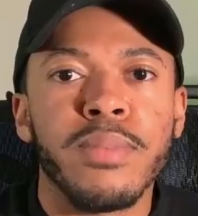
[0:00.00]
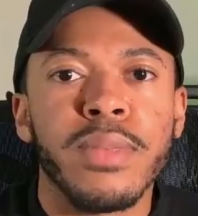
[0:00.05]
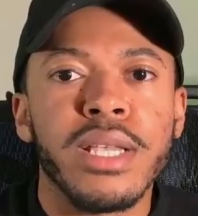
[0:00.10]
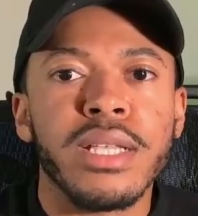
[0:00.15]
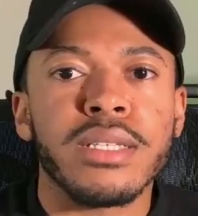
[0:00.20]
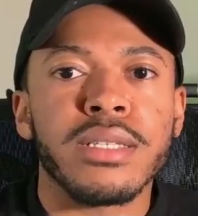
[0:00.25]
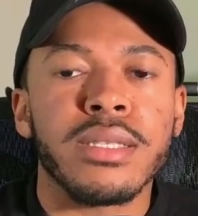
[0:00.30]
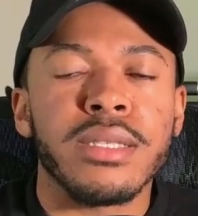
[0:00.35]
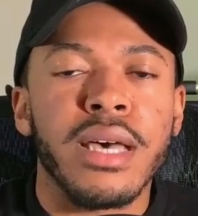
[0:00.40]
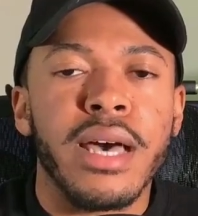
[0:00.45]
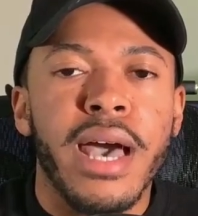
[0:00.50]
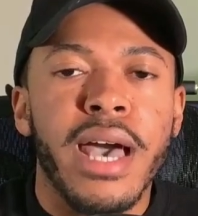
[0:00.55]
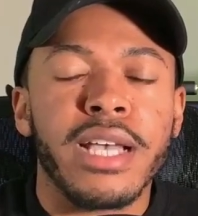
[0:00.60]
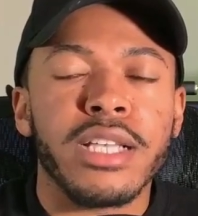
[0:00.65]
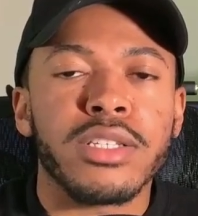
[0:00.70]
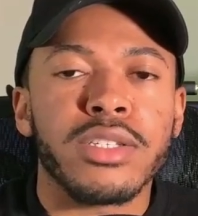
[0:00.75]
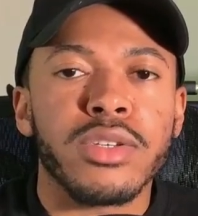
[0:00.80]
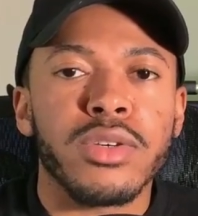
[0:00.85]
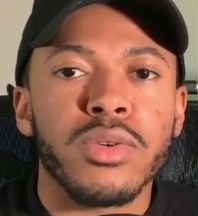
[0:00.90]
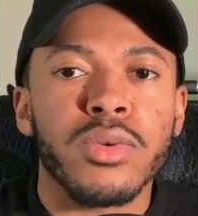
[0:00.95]
meets the
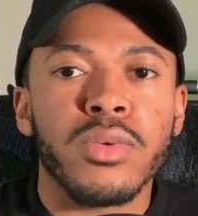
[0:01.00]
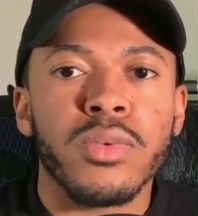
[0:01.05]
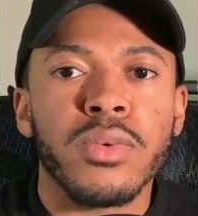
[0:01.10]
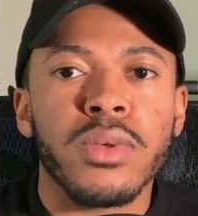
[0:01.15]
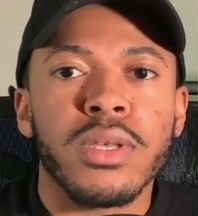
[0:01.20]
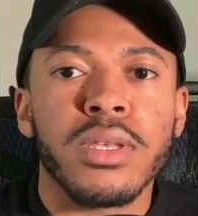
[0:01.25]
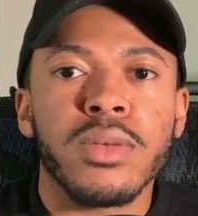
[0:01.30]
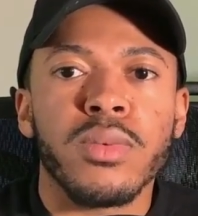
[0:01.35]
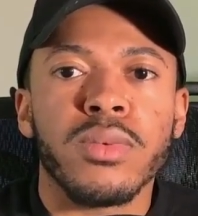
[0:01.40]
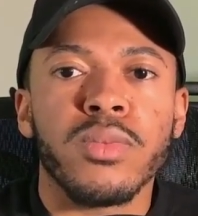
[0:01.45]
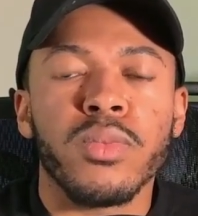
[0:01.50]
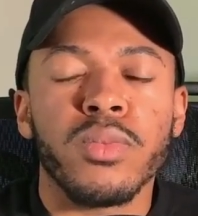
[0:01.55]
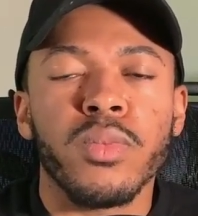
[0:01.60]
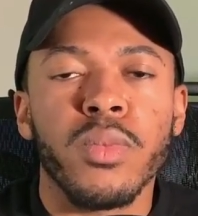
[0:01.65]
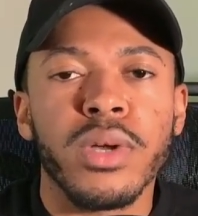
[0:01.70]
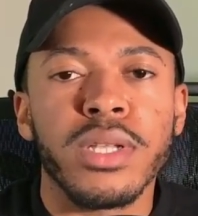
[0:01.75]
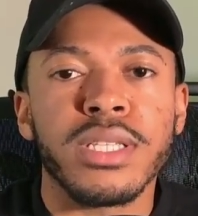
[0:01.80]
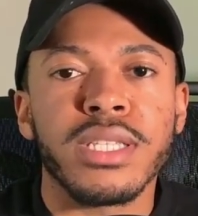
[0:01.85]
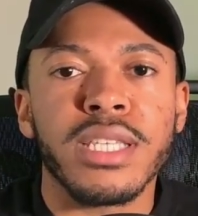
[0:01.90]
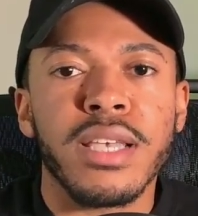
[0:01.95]
ISO
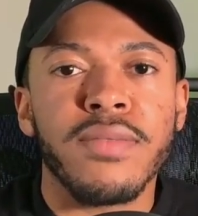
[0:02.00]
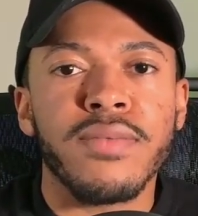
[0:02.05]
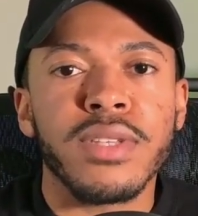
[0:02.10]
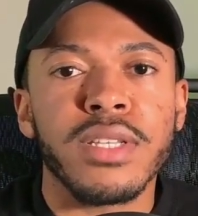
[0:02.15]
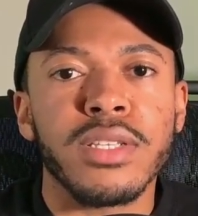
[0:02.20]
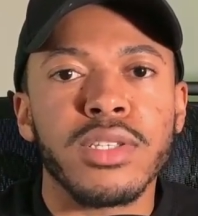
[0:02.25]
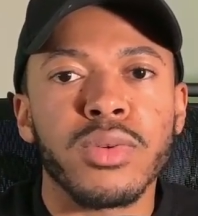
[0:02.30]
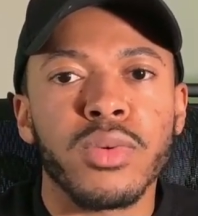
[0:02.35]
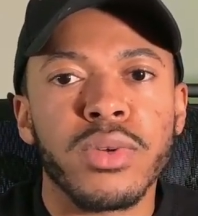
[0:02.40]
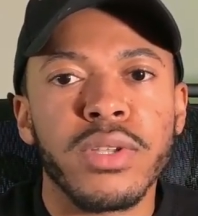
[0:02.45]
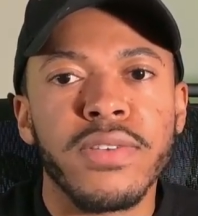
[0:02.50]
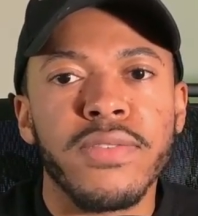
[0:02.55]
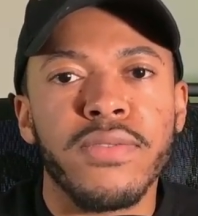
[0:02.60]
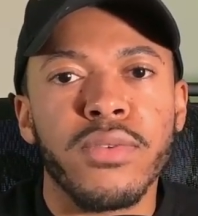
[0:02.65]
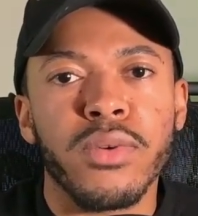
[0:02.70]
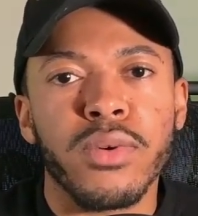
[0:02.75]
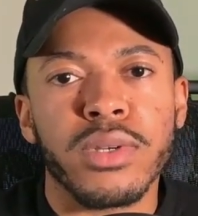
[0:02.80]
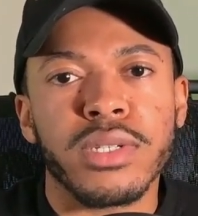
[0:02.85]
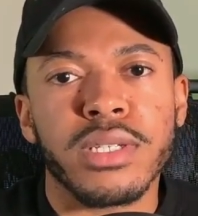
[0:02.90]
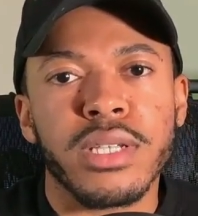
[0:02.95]

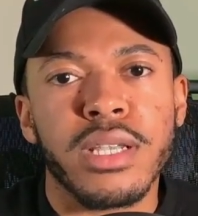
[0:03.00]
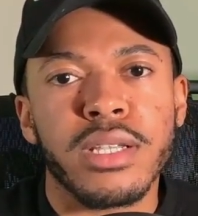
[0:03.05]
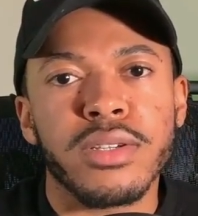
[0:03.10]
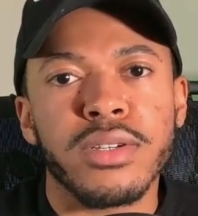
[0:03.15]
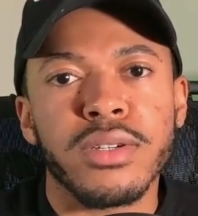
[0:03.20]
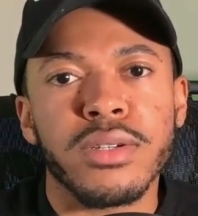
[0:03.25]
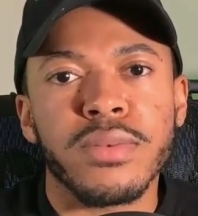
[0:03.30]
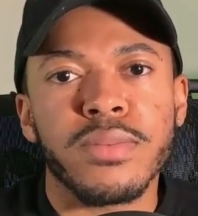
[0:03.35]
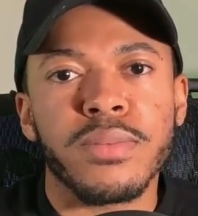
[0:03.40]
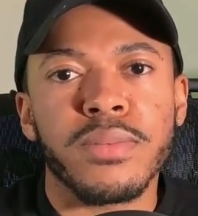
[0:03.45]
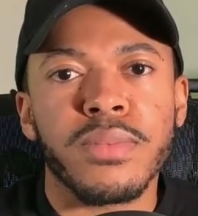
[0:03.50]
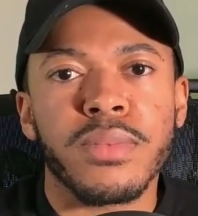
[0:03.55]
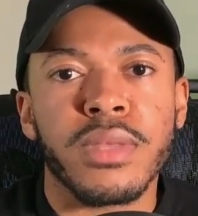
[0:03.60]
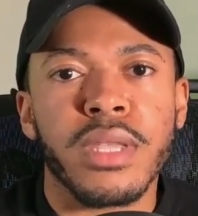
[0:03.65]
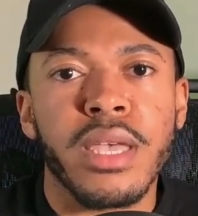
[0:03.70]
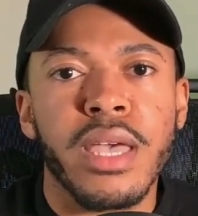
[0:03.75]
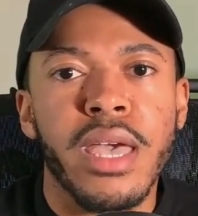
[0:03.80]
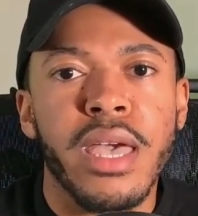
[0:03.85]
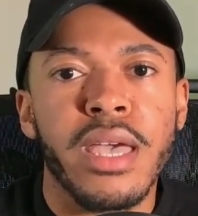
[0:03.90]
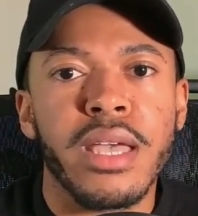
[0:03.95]
17024 standard,
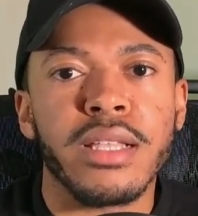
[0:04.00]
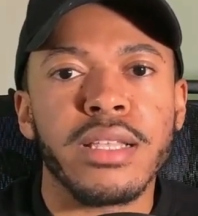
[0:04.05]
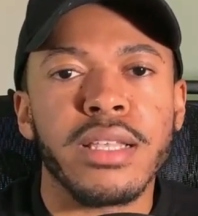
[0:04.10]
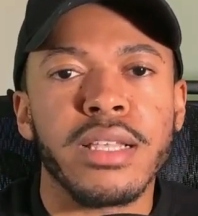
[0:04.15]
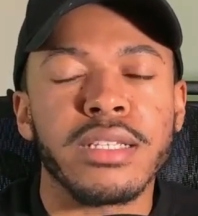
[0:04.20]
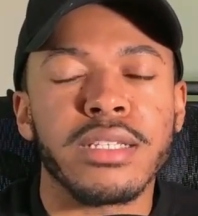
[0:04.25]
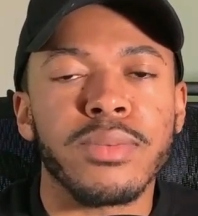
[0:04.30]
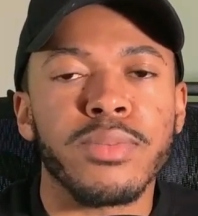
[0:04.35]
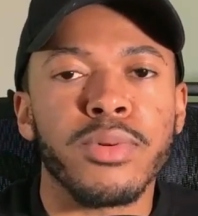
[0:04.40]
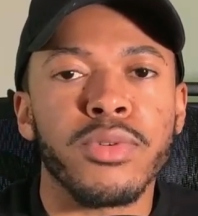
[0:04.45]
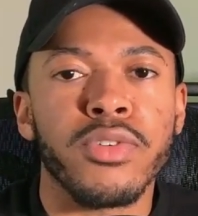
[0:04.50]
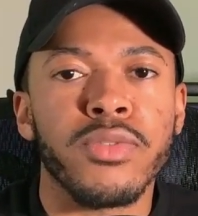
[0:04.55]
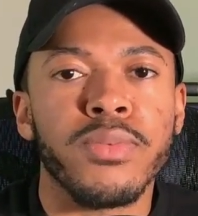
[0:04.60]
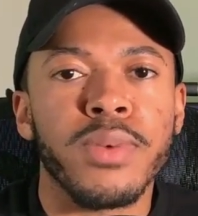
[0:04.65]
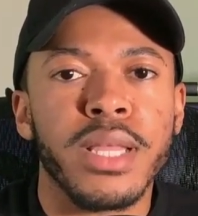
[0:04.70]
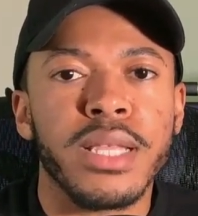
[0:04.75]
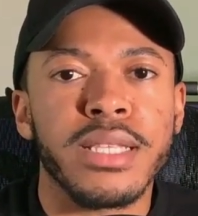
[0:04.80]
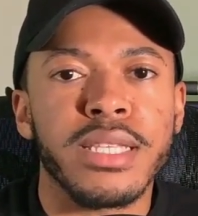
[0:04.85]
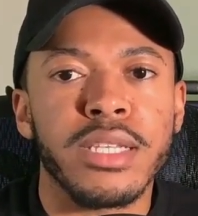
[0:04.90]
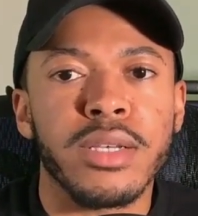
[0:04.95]
and is approved
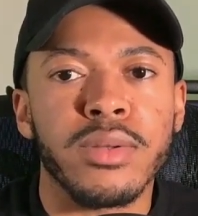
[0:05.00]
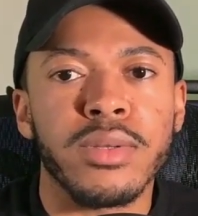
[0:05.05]
by the